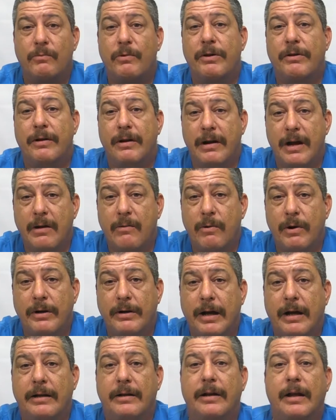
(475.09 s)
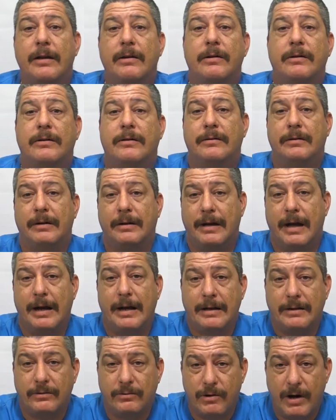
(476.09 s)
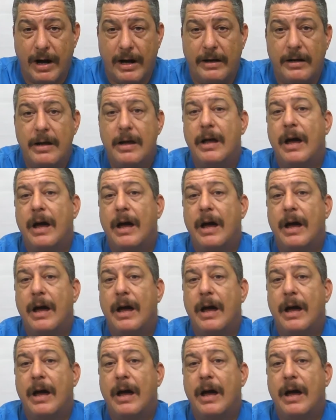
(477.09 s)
with the liquid and then getting dry,